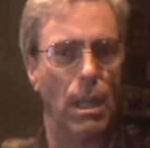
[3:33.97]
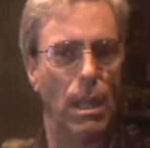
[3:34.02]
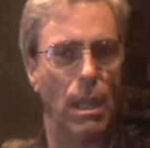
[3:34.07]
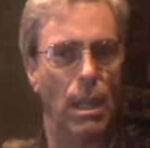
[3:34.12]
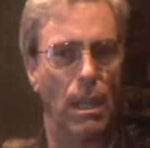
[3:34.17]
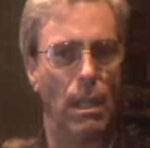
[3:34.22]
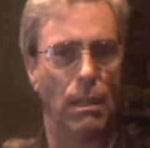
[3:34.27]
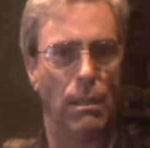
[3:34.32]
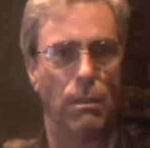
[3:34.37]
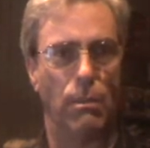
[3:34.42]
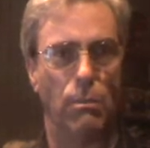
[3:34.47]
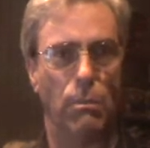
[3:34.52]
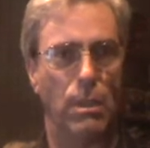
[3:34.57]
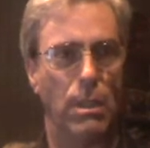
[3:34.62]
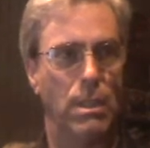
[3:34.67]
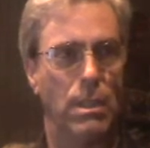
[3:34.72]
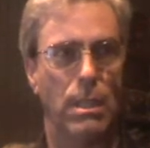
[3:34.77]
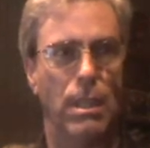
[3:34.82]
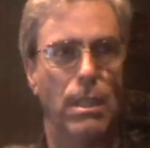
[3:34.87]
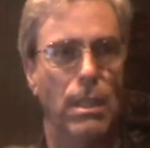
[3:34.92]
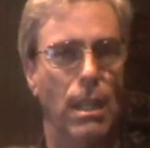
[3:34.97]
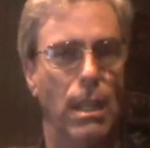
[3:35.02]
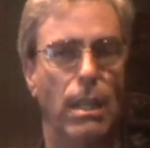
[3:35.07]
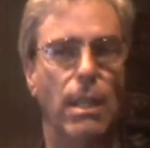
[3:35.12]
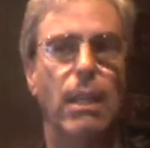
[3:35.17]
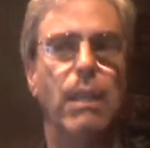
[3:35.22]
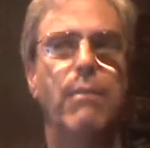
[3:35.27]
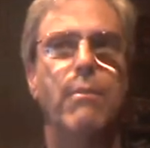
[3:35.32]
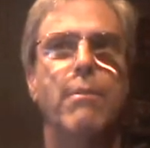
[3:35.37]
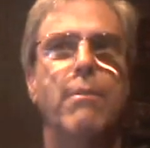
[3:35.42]
And we see
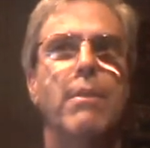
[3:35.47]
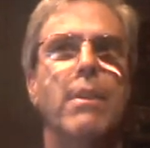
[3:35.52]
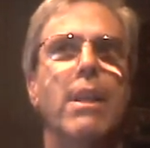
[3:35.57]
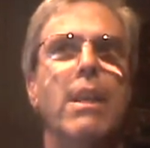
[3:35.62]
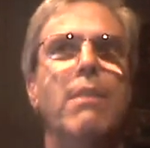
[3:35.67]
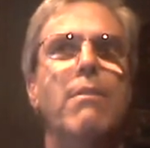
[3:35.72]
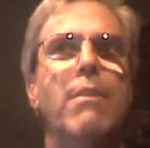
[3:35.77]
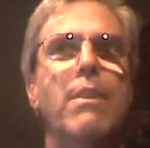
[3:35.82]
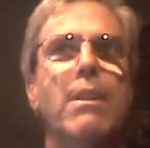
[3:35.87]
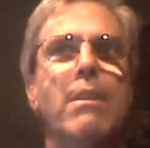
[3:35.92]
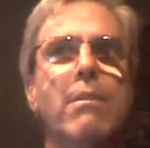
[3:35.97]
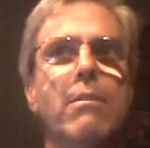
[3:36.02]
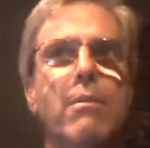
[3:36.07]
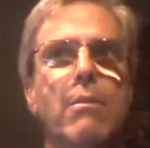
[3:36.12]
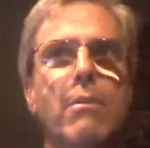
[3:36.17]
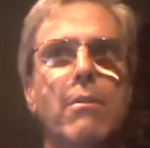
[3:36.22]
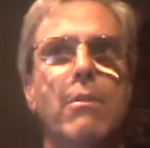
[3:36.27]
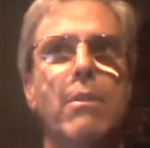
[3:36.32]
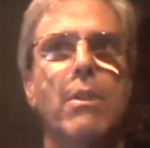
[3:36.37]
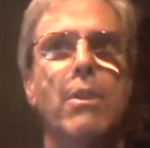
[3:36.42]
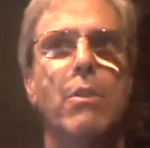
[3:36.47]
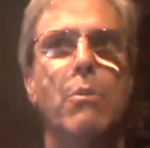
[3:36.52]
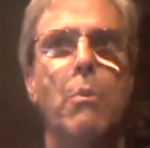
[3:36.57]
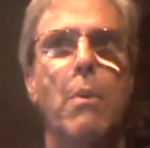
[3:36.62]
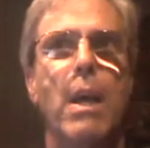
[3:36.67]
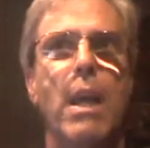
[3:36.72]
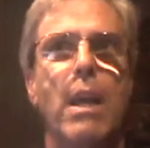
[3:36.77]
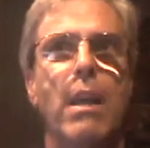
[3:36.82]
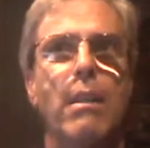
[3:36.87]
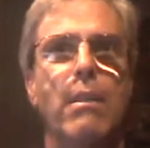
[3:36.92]
that even with the
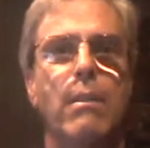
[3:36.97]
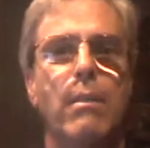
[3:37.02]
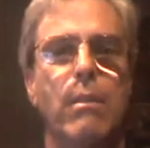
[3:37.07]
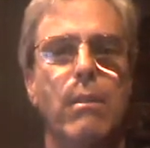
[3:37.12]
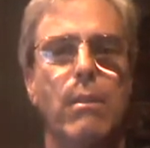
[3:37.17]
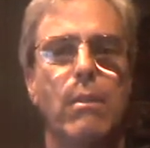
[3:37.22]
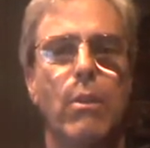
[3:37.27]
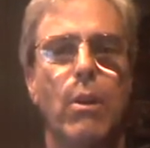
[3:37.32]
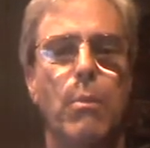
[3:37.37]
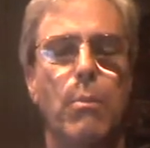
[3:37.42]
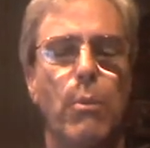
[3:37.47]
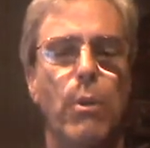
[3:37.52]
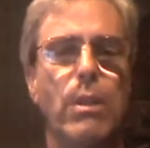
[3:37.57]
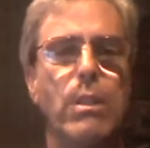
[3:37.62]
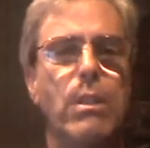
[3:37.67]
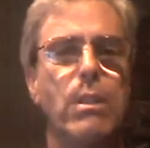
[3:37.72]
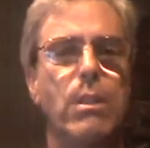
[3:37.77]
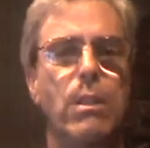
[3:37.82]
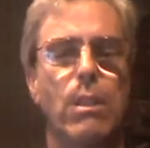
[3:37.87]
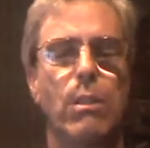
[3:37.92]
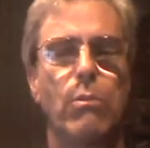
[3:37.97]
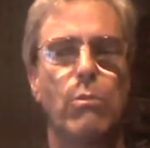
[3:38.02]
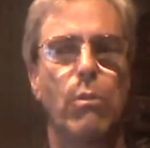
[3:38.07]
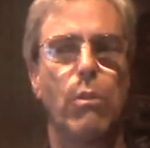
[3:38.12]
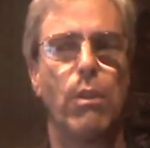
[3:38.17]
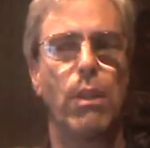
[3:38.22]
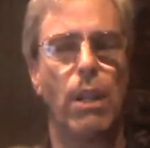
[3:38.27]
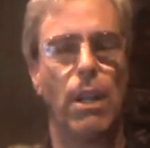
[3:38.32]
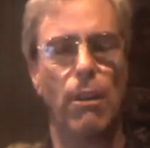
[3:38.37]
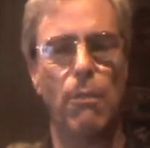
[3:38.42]
way corporations
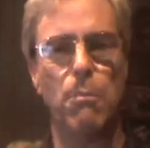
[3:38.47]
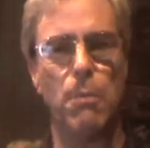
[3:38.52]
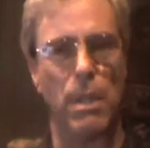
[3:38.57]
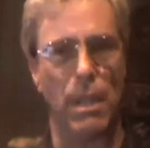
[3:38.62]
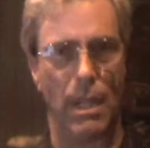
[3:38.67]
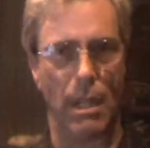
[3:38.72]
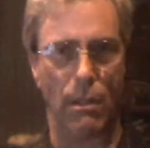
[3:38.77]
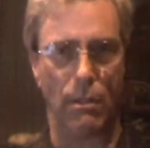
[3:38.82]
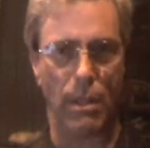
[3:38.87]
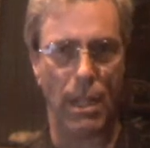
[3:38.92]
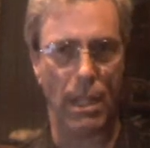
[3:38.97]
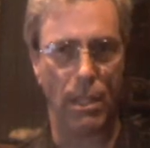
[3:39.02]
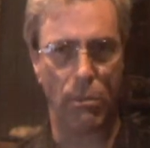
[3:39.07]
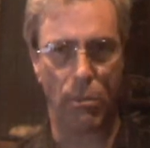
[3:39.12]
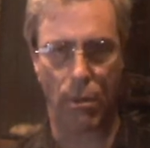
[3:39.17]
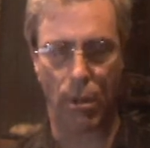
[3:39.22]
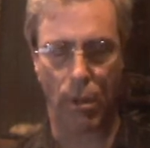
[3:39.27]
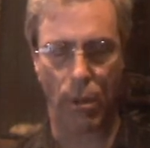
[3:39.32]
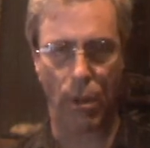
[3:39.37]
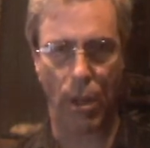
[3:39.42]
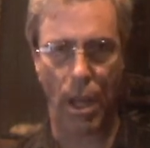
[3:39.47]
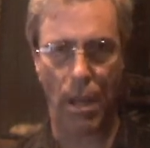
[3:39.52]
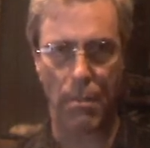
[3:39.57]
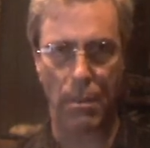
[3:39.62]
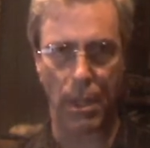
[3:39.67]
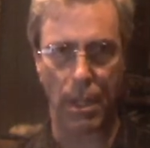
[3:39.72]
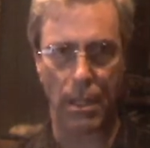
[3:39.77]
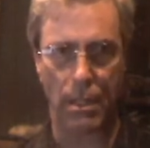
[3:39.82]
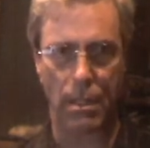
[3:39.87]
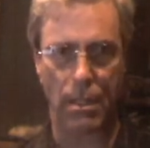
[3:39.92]
control the government nowadays with their
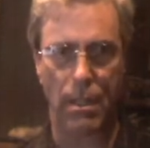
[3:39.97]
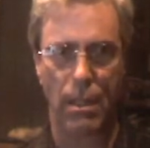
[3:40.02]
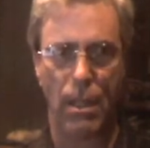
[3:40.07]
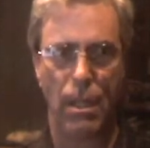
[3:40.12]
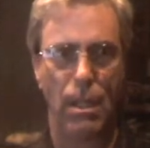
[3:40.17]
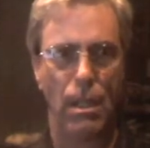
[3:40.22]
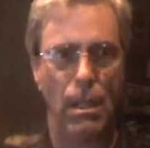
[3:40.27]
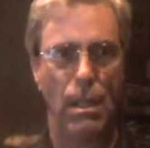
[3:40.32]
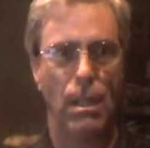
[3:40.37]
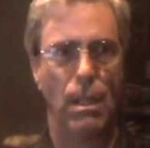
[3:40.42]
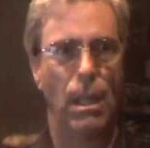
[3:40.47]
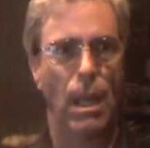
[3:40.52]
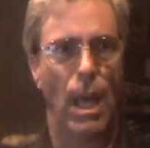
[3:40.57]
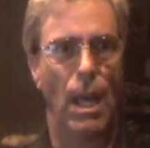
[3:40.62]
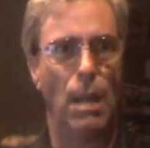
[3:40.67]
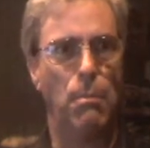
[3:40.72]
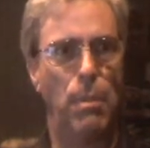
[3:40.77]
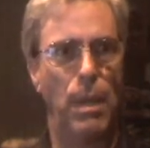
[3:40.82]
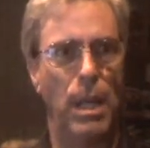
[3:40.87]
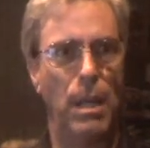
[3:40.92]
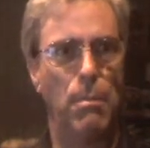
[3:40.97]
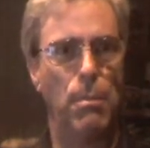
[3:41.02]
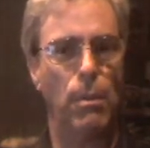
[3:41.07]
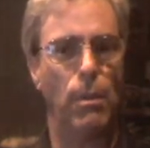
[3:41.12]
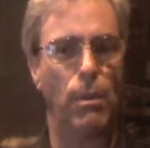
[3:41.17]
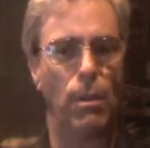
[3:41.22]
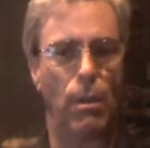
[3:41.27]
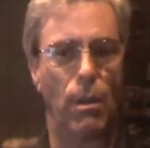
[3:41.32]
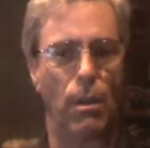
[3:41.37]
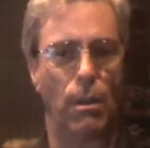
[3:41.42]
lobbyists. And
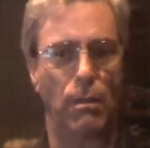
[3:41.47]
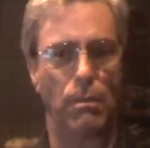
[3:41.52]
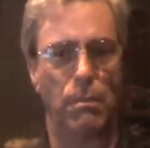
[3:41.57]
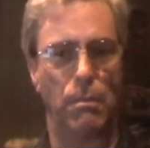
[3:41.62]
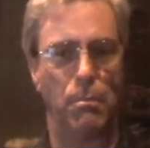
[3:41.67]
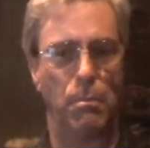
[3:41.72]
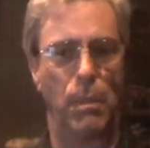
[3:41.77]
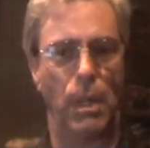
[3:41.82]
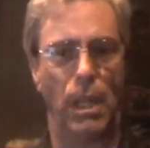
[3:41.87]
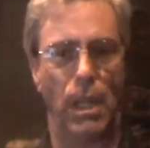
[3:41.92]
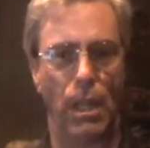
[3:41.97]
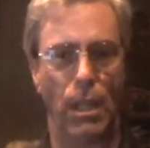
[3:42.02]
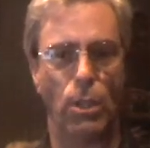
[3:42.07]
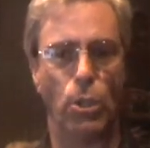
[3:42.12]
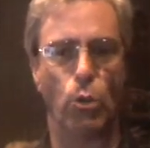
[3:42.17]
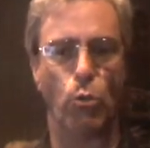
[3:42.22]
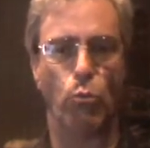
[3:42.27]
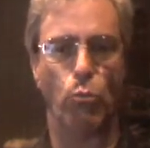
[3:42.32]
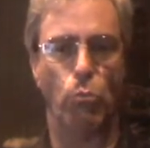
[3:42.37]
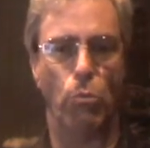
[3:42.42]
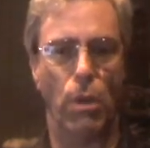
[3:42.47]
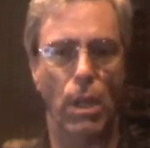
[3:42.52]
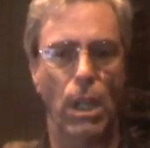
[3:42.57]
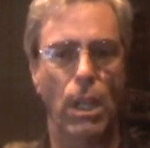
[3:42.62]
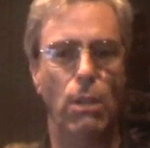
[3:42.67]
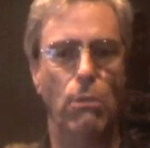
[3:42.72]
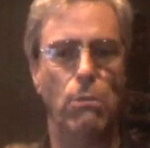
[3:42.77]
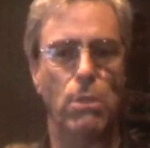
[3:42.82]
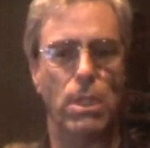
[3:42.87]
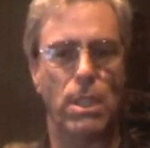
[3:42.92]
people are beginning to
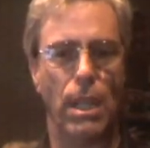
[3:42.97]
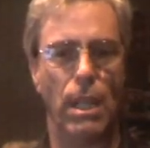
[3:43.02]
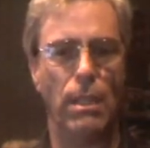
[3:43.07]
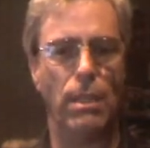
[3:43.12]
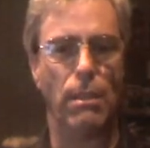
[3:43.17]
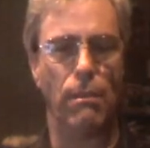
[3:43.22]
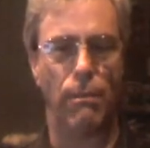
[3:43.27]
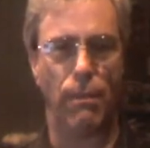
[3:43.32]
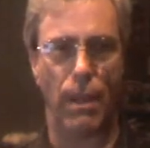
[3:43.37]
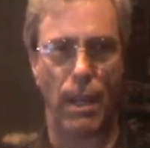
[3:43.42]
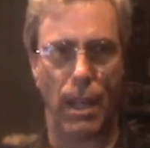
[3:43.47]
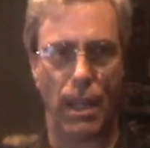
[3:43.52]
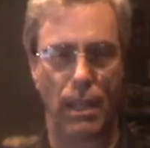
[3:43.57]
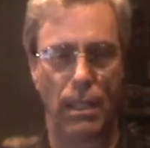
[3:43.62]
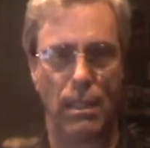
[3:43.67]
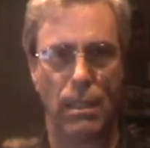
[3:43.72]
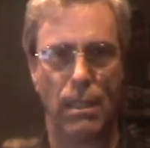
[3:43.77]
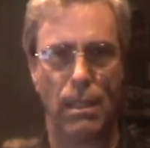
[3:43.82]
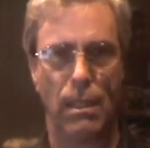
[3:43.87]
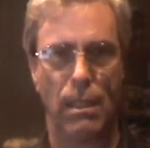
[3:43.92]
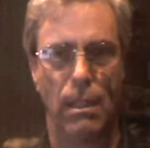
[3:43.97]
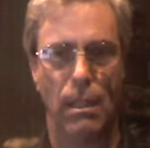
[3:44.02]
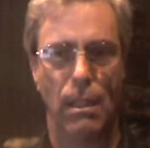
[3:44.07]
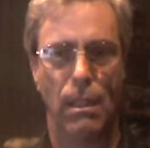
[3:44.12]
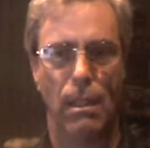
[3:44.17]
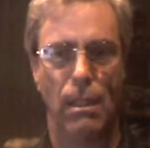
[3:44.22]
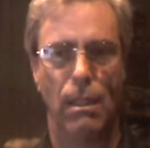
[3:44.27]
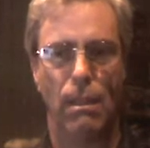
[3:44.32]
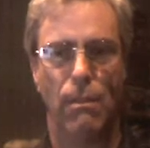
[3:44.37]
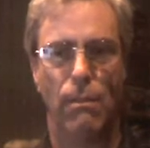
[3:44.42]
really resent the fact
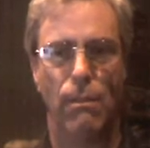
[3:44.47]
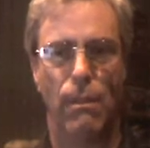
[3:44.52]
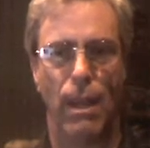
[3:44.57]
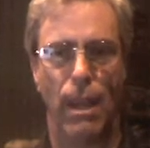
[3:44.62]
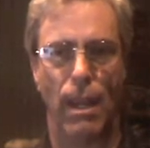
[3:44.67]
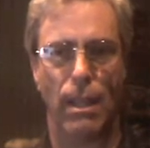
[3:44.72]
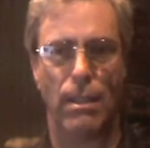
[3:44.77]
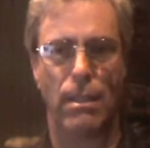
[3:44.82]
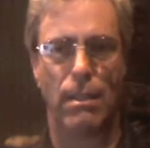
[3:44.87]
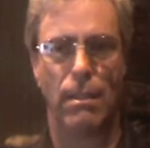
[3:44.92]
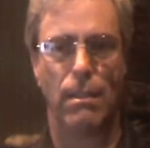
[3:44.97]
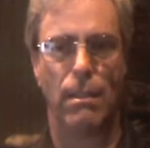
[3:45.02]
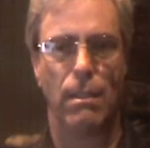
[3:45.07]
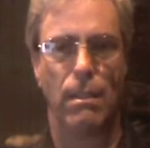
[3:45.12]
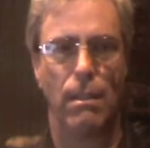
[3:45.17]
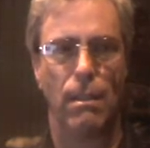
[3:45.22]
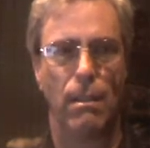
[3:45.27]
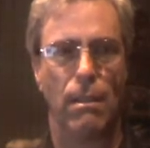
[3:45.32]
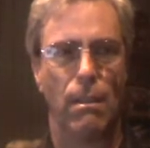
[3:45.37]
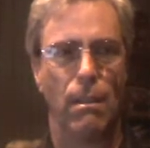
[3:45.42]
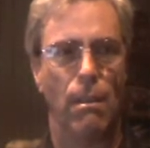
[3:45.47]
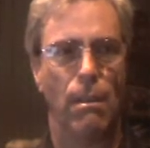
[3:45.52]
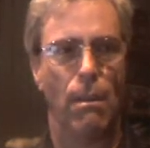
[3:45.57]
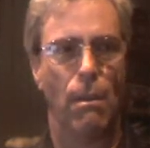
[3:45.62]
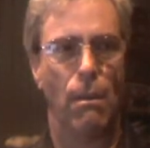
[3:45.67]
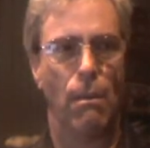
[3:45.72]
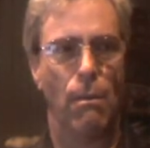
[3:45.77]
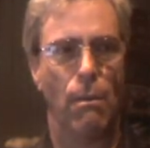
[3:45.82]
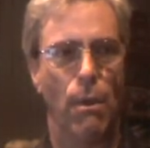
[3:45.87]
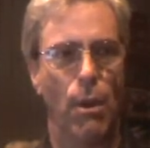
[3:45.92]
that
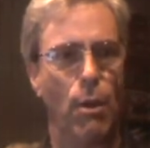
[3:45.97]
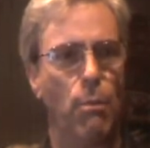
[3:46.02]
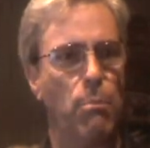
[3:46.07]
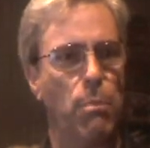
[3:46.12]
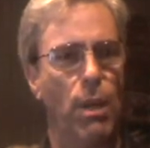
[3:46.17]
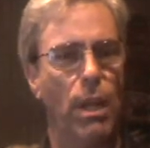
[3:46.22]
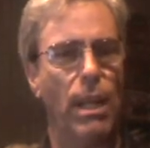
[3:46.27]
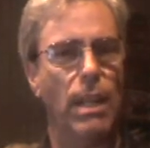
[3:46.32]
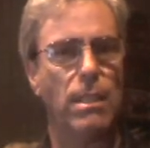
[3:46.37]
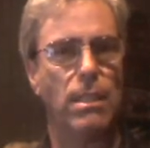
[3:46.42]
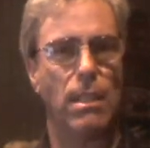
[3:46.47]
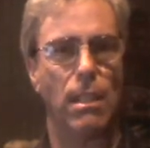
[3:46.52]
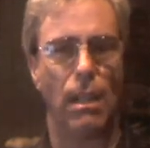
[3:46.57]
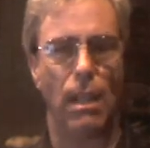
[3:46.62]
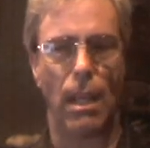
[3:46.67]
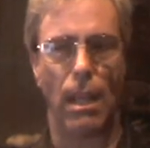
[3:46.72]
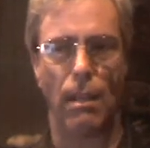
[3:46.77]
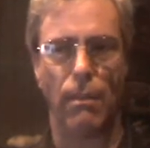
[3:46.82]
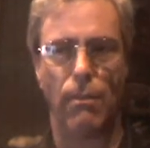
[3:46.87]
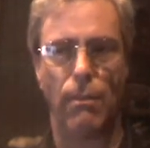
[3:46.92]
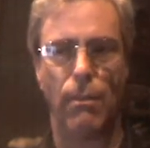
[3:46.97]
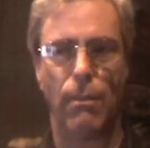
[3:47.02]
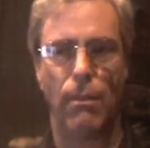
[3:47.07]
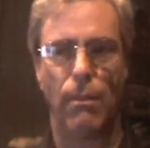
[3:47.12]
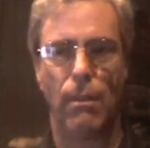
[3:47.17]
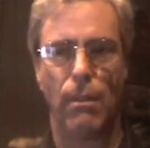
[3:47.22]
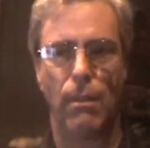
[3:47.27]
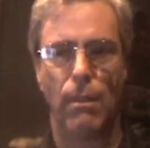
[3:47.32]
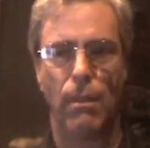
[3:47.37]
their place in life